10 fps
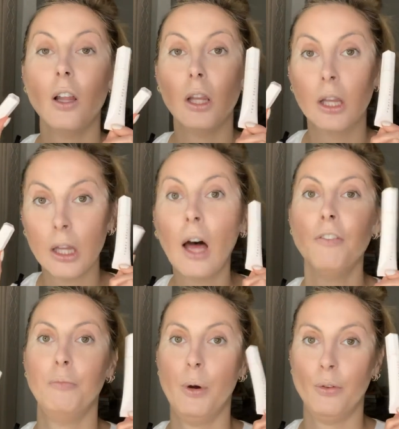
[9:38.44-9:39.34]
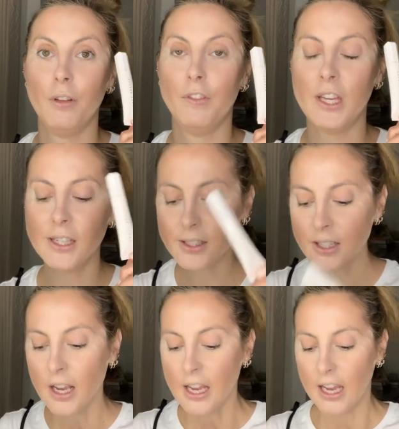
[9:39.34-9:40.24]
love both of these.
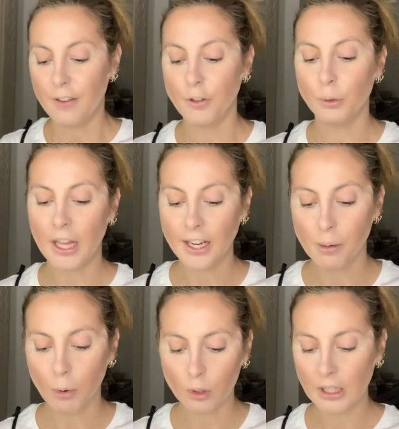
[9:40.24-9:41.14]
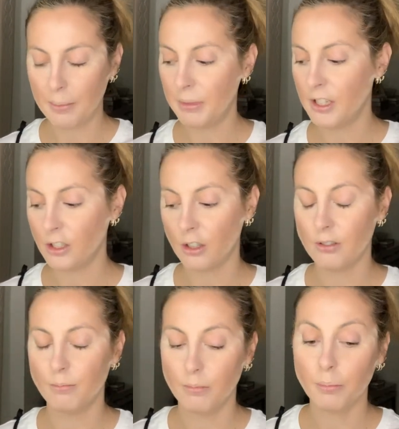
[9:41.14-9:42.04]
If you like a bold lip, these are
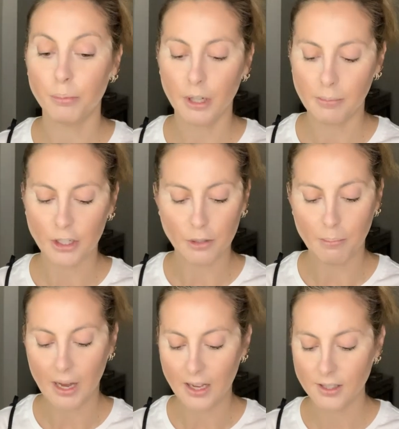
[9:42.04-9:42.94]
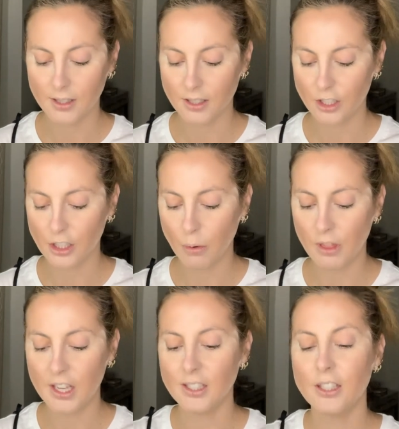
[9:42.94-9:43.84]
pretty much a must. So
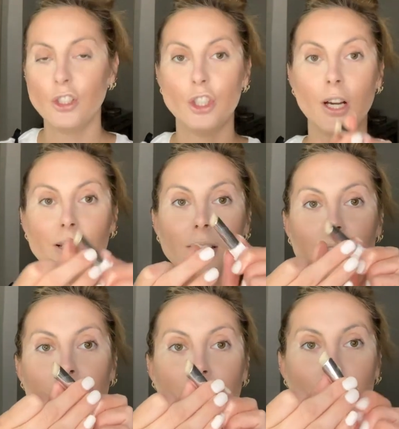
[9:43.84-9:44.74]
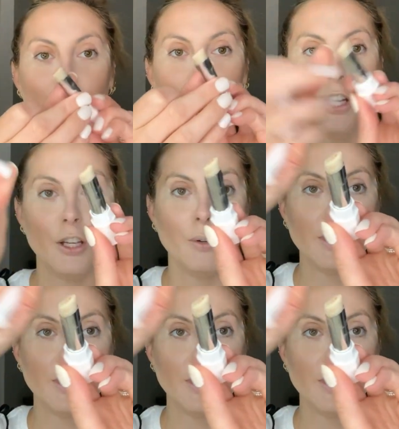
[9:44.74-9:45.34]
this is just. You